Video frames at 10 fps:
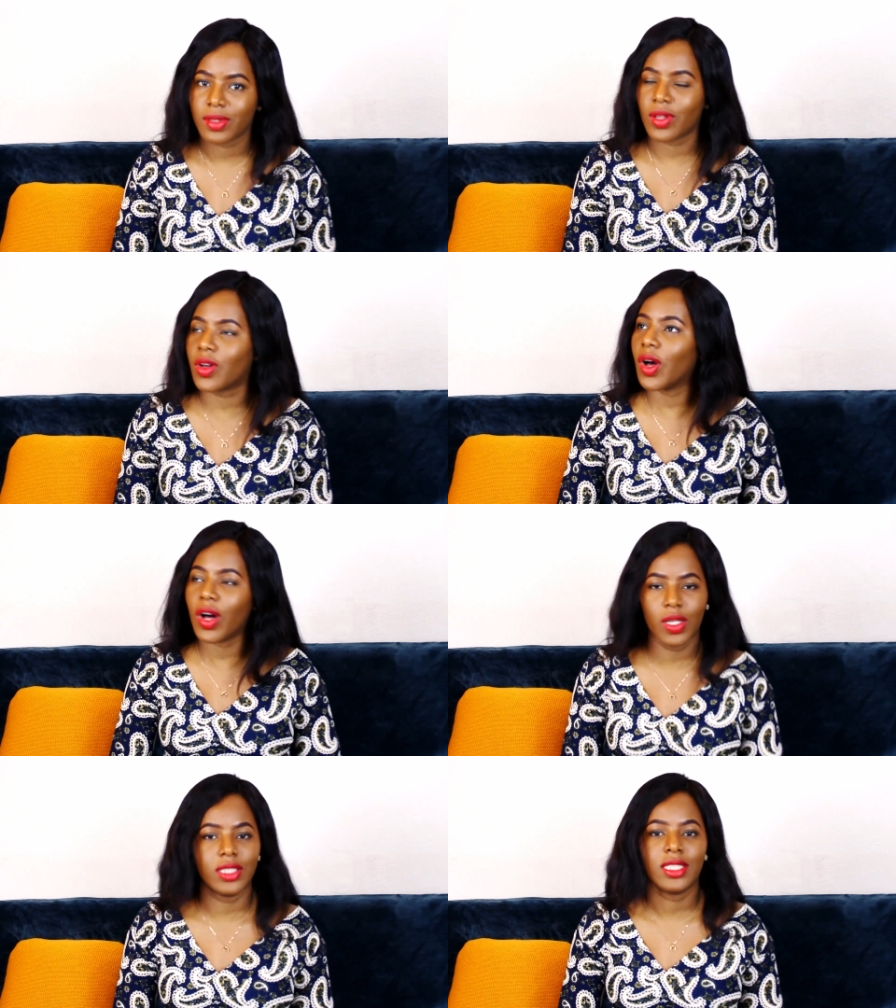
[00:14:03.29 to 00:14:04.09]

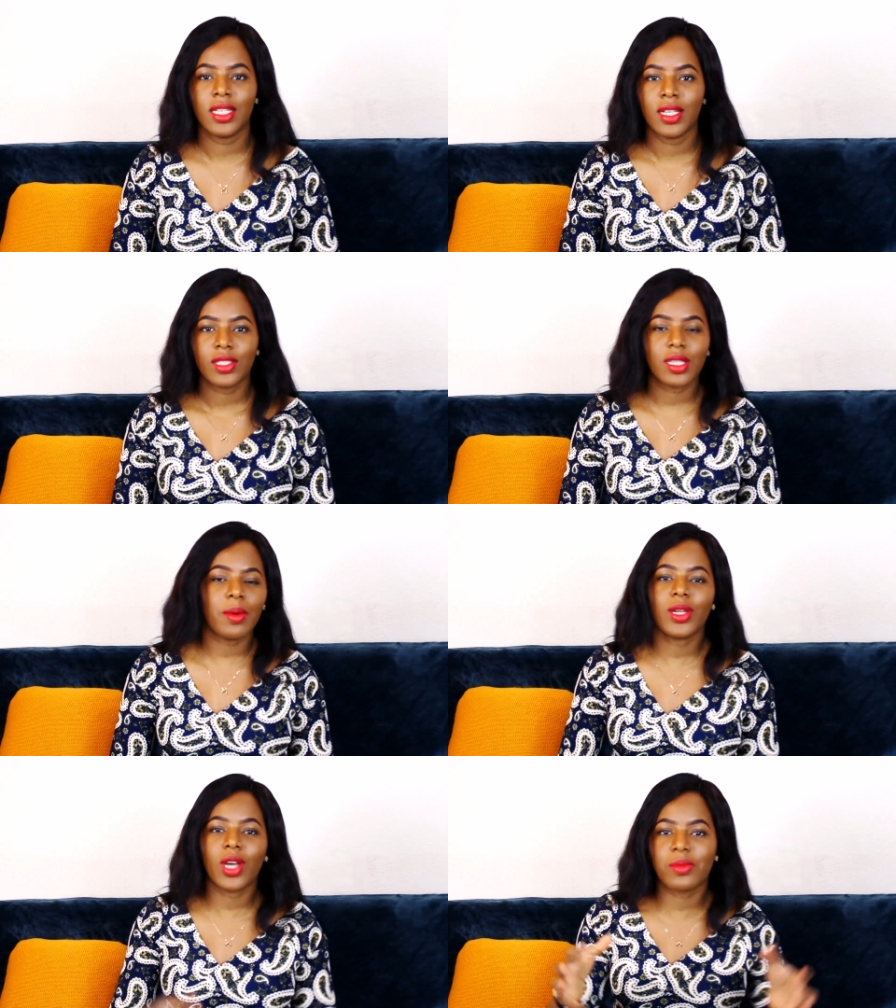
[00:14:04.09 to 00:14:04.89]
God,
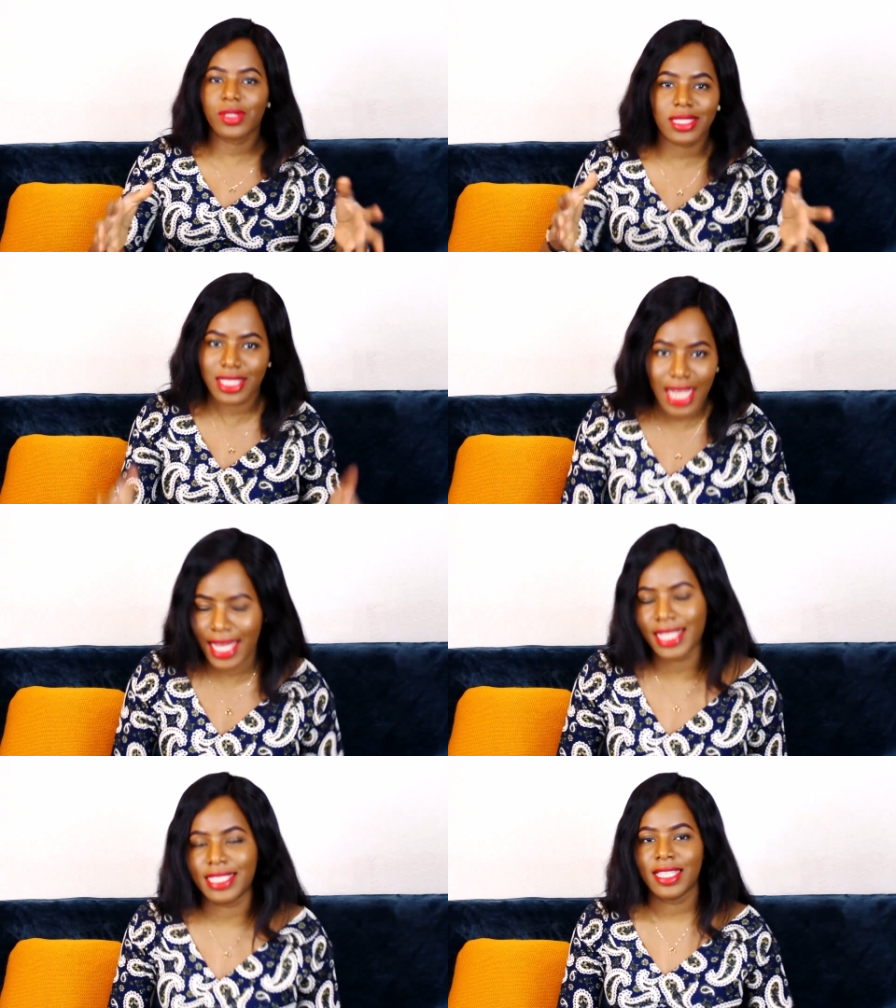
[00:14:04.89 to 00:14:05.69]
somebody almost
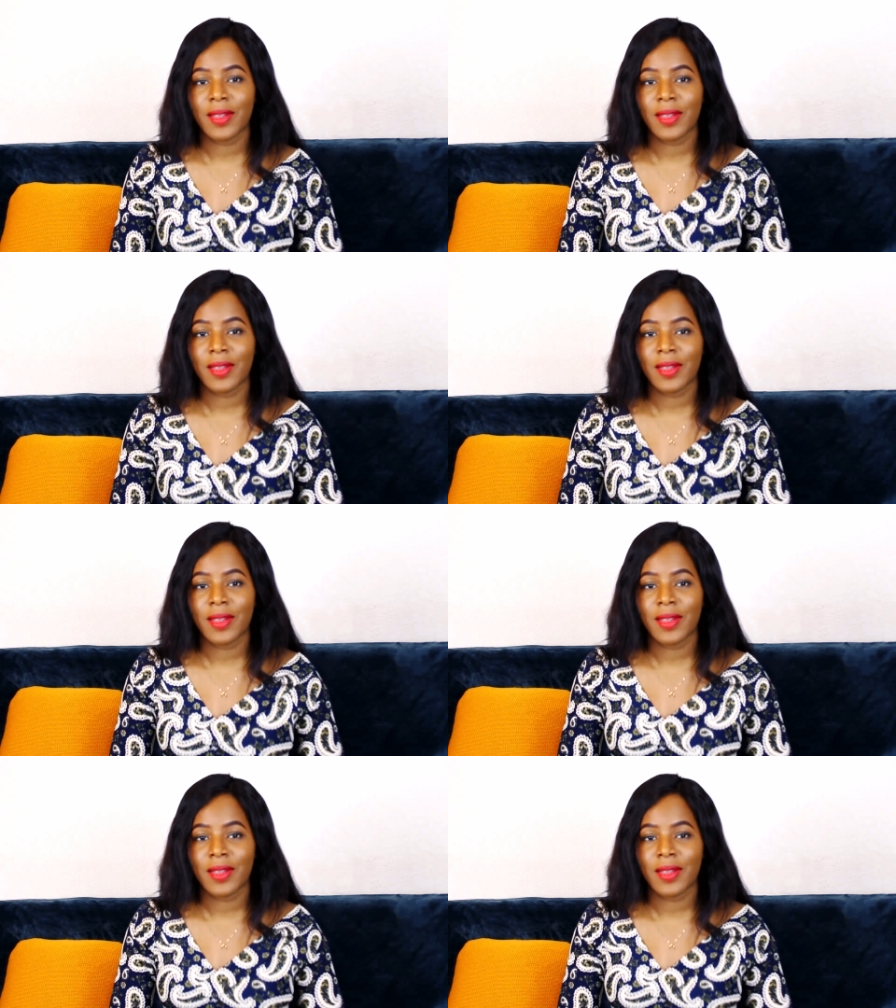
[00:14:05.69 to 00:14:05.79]
died.